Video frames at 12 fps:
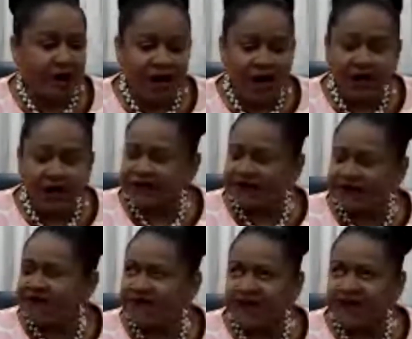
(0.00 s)
are, and it's
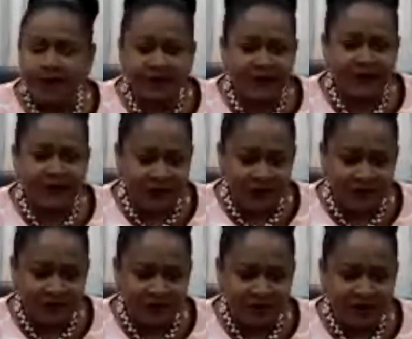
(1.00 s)
very
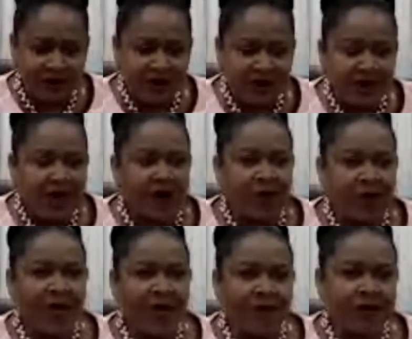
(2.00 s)
difficult our
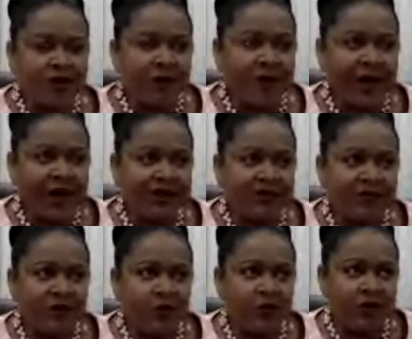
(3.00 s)
membership has
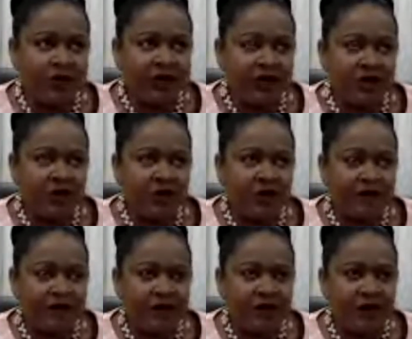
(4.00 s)
been working
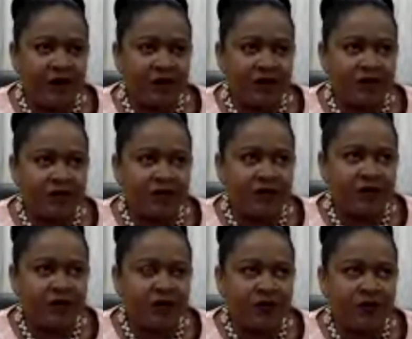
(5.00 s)
with regard
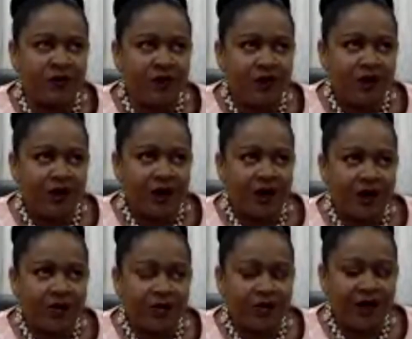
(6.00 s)
to
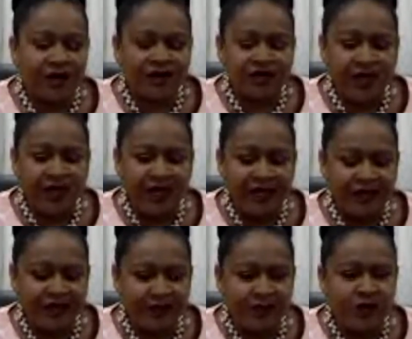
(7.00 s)
um,
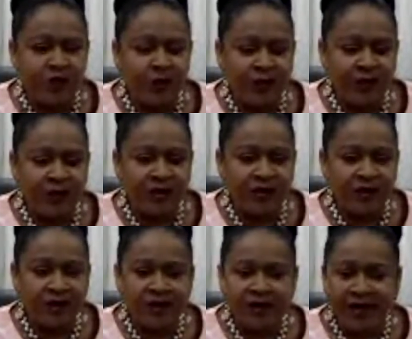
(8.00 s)
links between
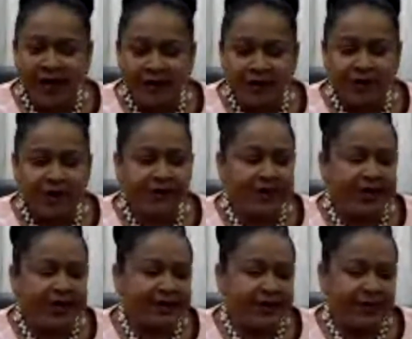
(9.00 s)
the Caribbean and
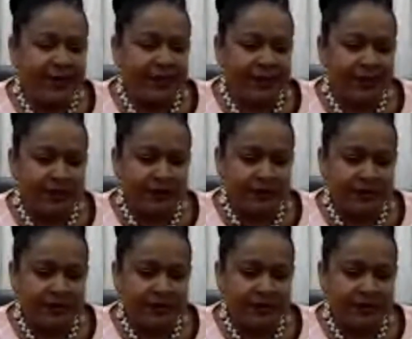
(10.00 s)
Latin America.